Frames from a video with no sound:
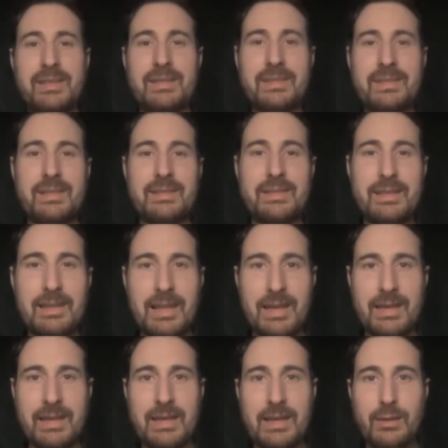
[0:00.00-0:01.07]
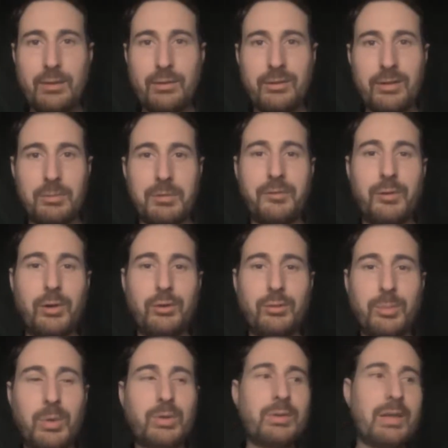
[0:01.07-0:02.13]
in the sense that like some of those
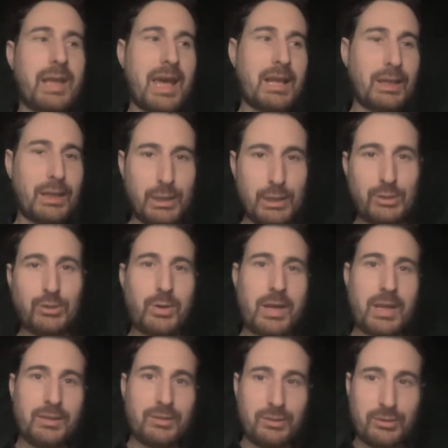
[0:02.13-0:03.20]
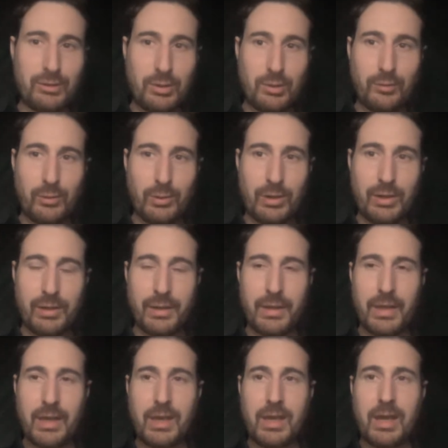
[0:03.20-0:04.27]
personality traits and so forth,
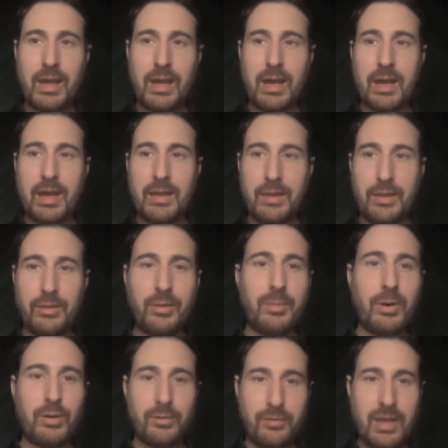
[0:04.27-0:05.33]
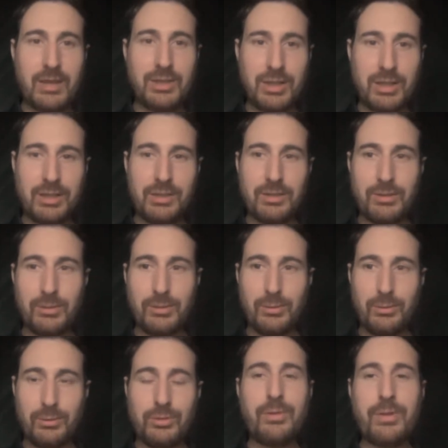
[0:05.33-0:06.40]
and that the motivation to
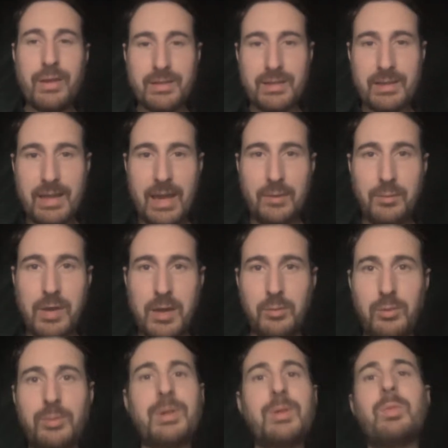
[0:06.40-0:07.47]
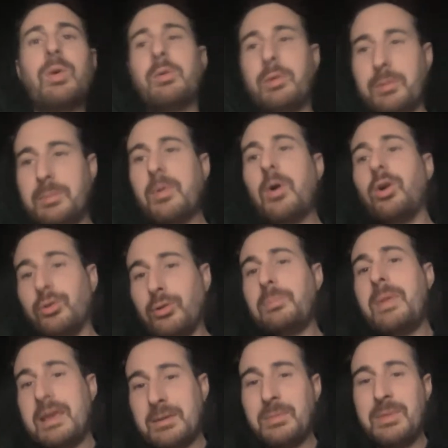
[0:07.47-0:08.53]
do things in that way would be what would also
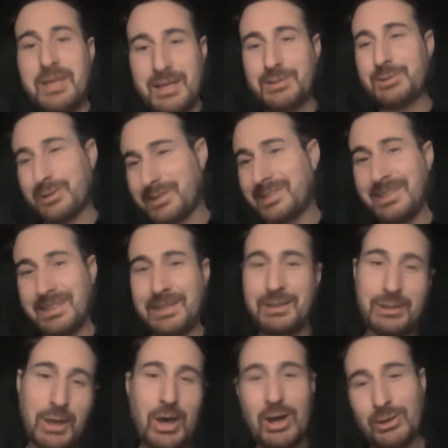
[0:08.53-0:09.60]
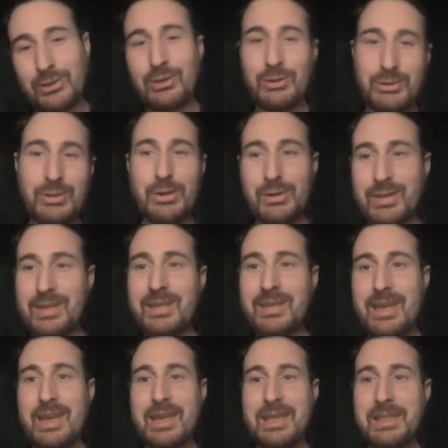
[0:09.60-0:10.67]
make me interested in law. So,
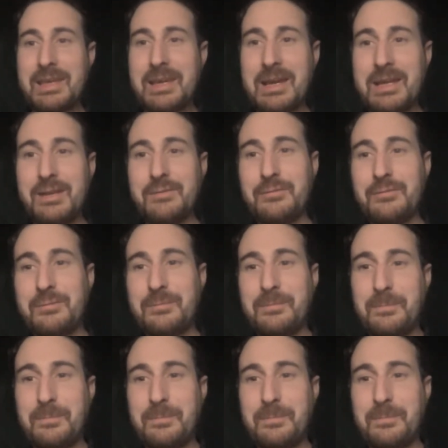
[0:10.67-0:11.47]
they kind of